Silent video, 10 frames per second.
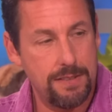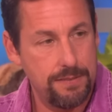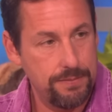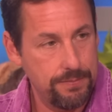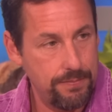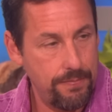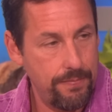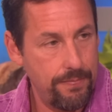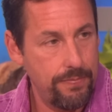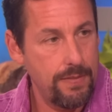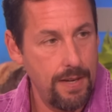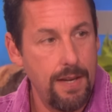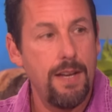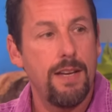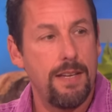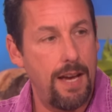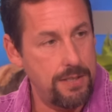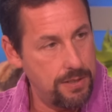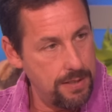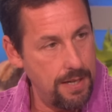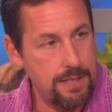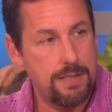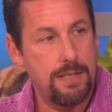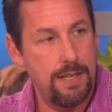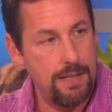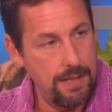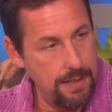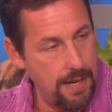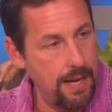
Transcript: trying to guess who did it the whole time. Yes, yes. And